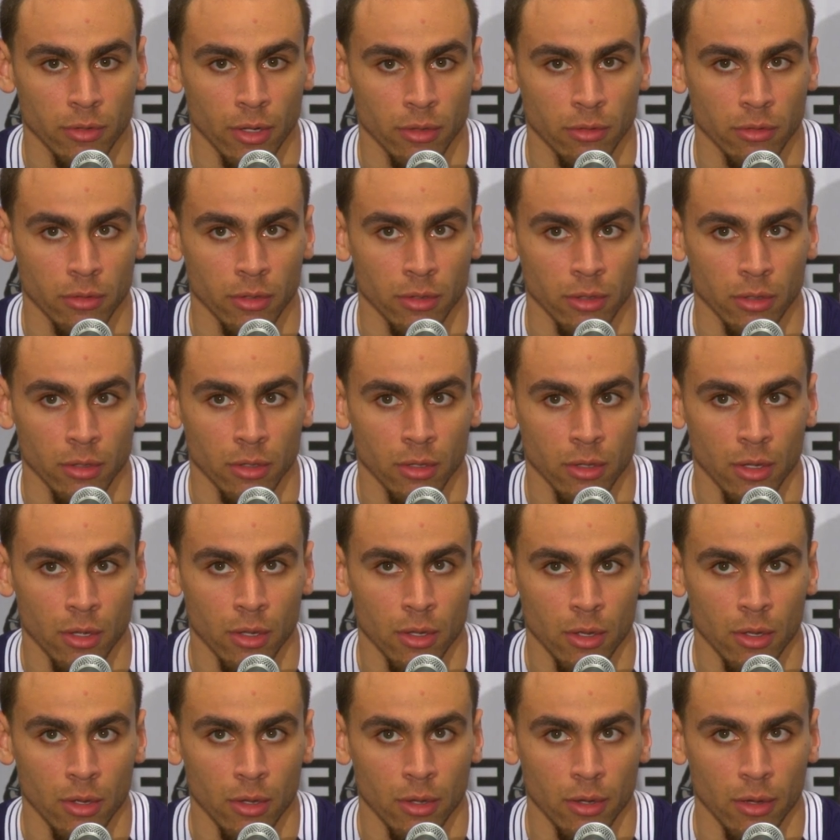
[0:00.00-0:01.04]
And I think
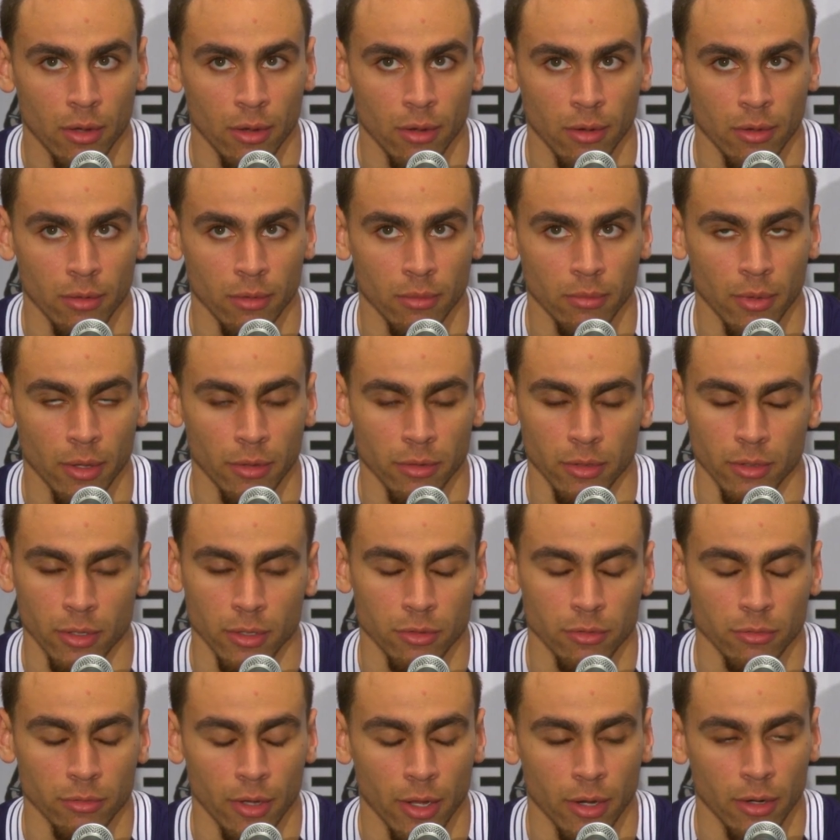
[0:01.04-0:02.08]

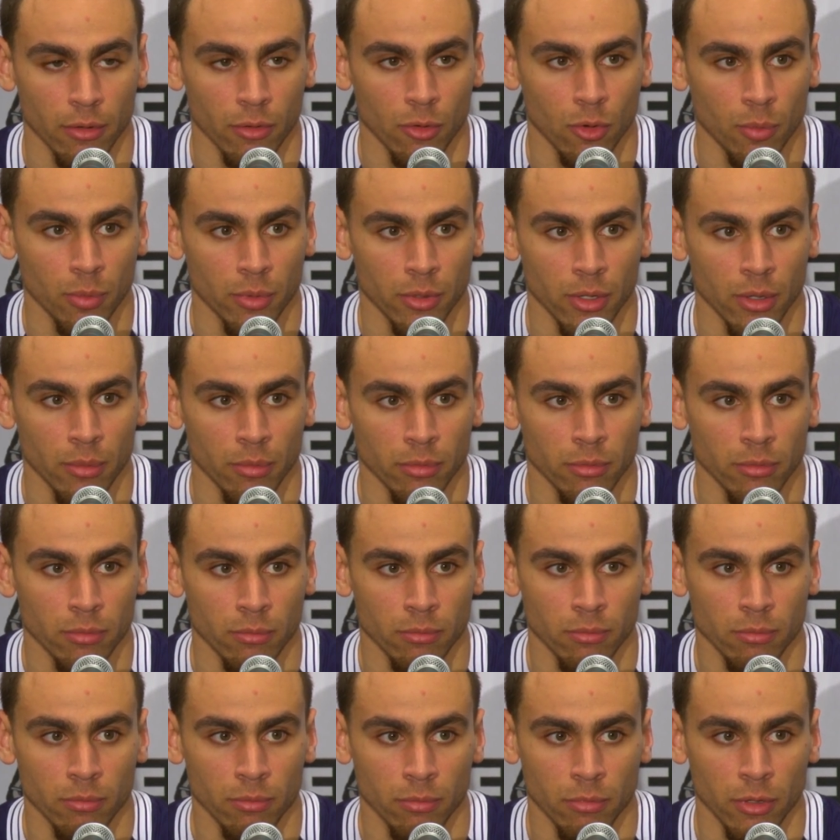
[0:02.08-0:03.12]
that just kind of opened up
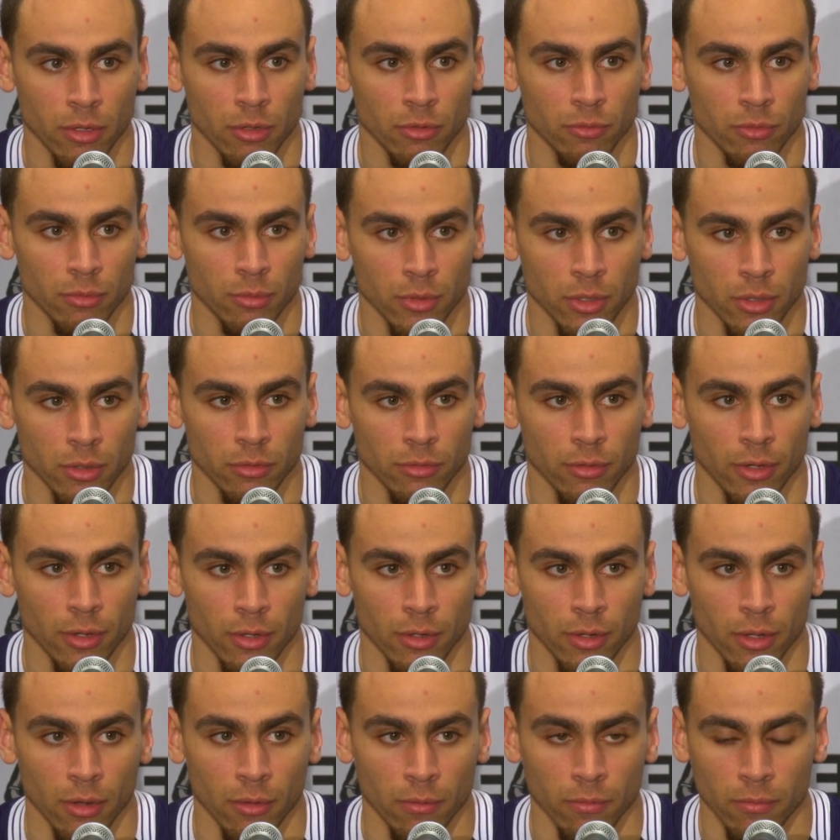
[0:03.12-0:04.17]
things for me in the
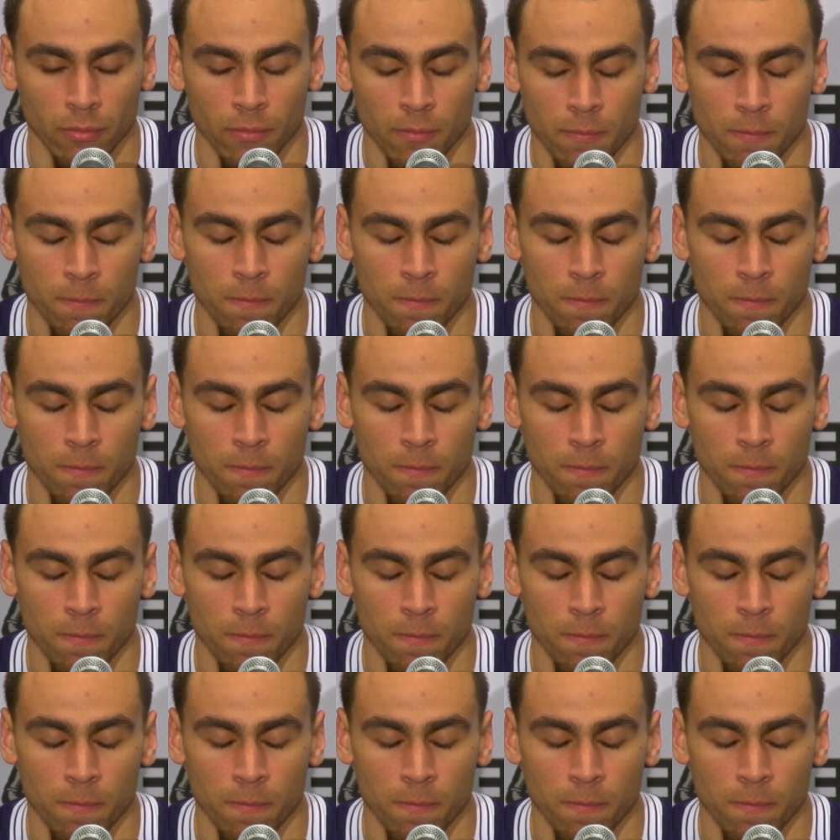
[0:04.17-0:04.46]
second half.